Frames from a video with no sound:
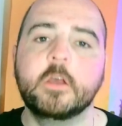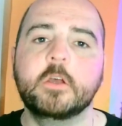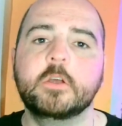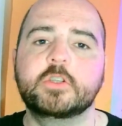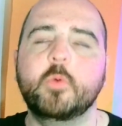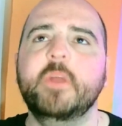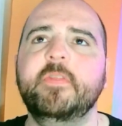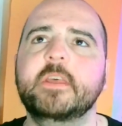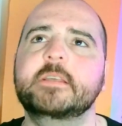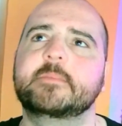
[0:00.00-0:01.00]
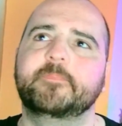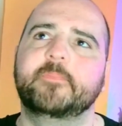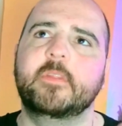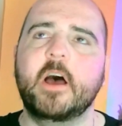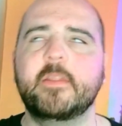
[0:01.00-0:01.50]
So with this
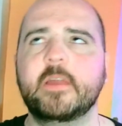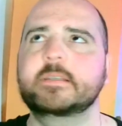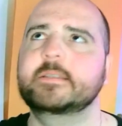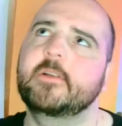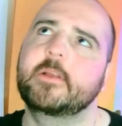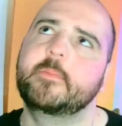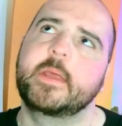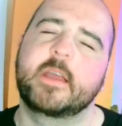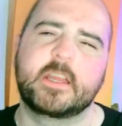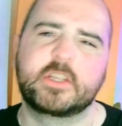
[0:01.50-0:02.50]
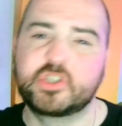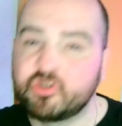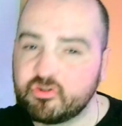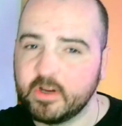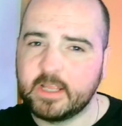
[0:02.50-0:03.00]
not necessarily being a
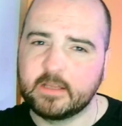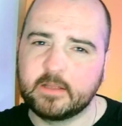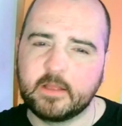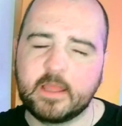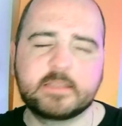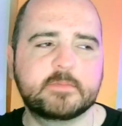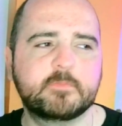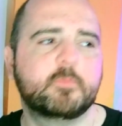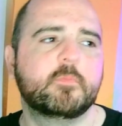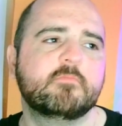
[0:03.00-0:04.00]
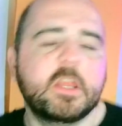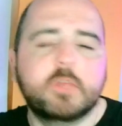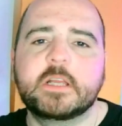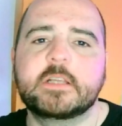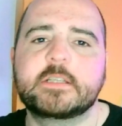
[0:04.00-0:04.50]
trick, it's a
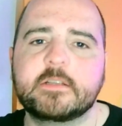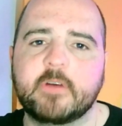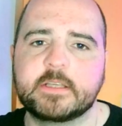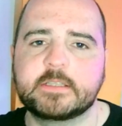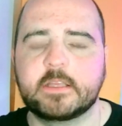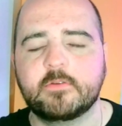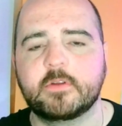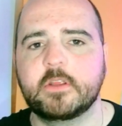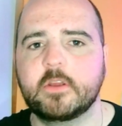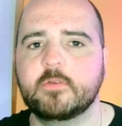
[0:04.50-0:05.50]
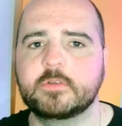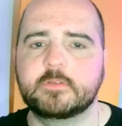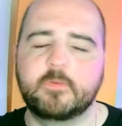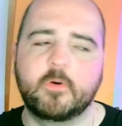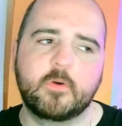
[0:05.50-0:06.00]
utility device that you can
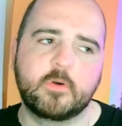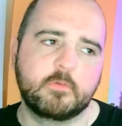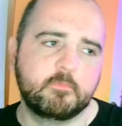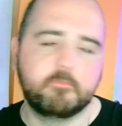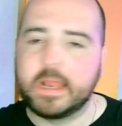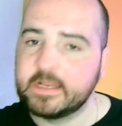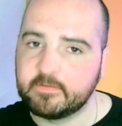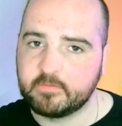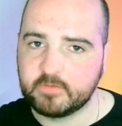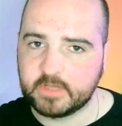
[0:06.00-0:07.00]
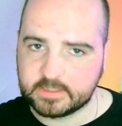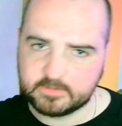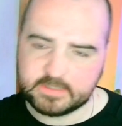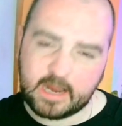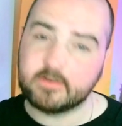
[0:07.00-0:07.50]
use for many different routines. So
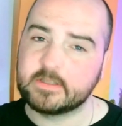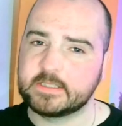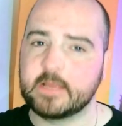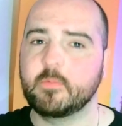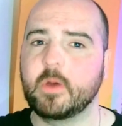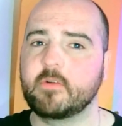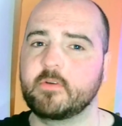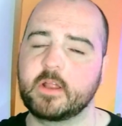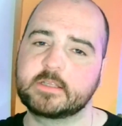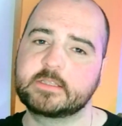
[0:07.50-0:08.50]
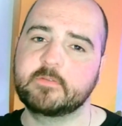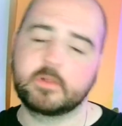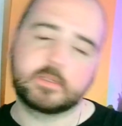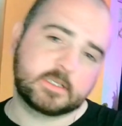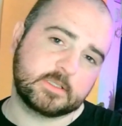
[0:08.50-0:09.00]
it's hard to say whether or not it's
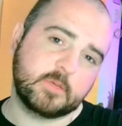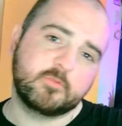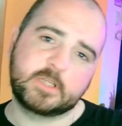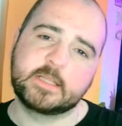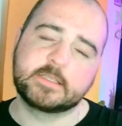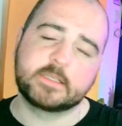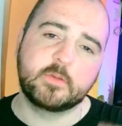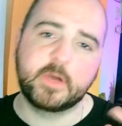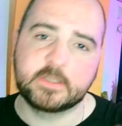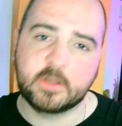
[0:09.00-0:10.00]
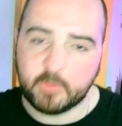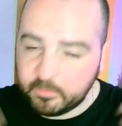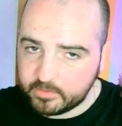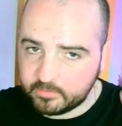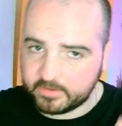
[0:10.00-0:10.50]
difficult, because some routines that you might come
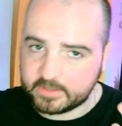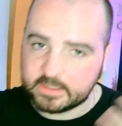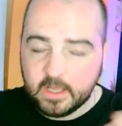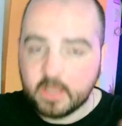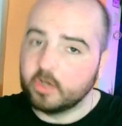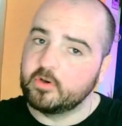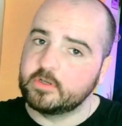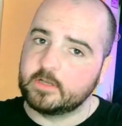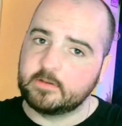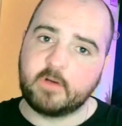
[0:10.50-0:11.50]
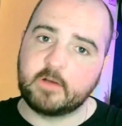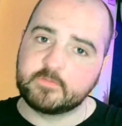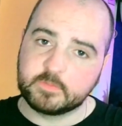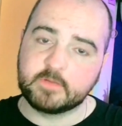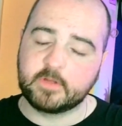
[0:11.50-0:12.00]
up with this could involve
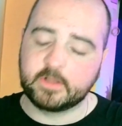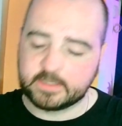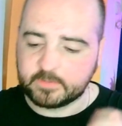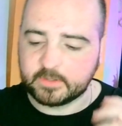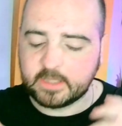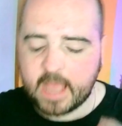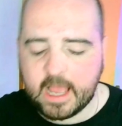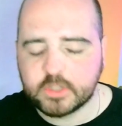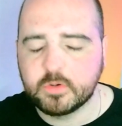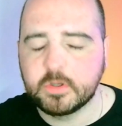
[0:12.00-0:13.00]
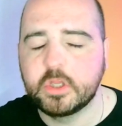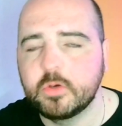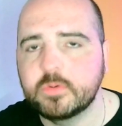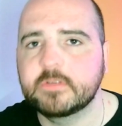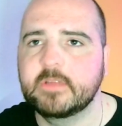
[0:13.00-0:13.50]
some difficult things, but the actual
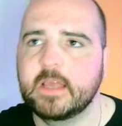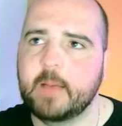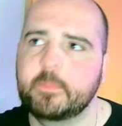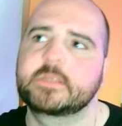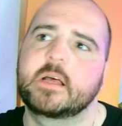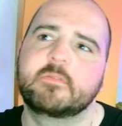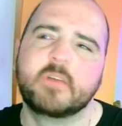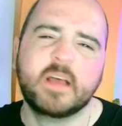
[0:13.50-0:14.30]
use of the app itself